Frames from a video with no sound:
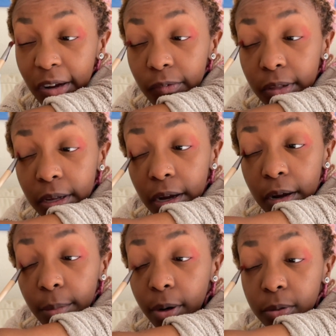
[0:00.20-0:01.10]
feel like
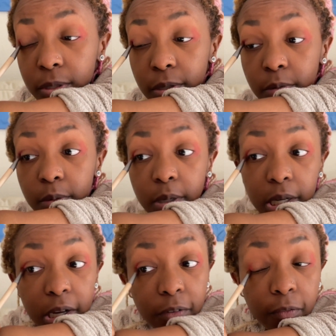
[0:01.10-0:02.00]
eyebrows are
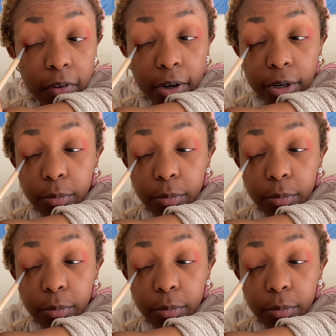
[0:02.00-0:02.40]
very